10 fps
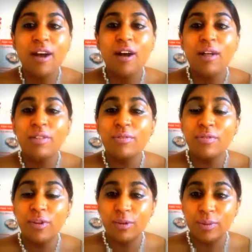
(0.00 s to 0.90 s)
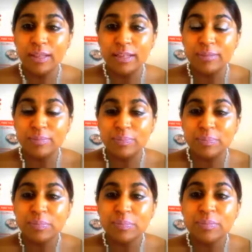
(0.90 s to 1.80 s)
are the following
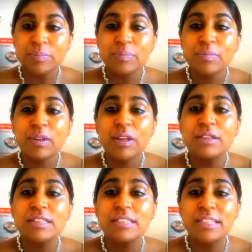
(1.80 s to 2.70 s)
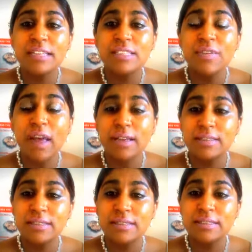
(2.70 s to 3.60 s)
6
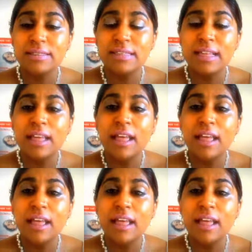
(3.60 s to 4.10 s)
factors.